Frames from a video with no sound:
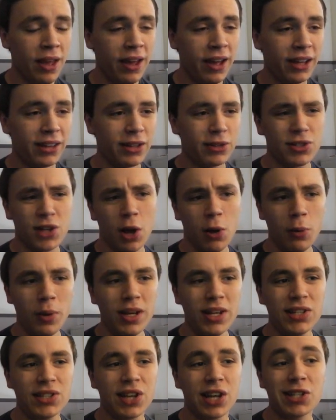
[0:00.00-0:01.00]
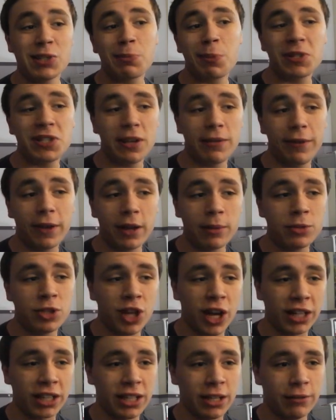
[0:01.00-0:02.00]
There's always a specific
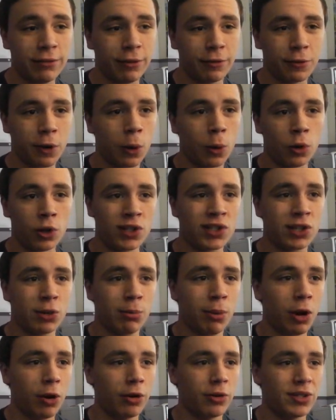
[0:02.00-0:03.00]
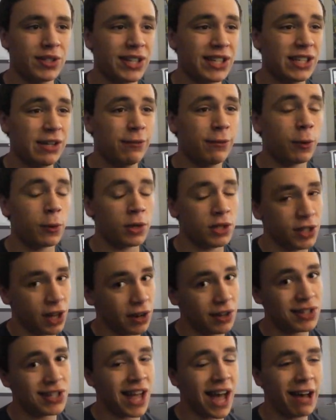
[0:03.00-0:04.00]
objective, of course, so Mario 64
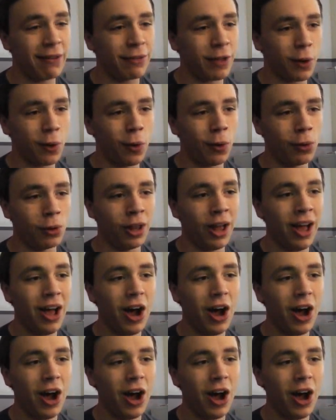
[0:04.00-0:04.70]
does have the whole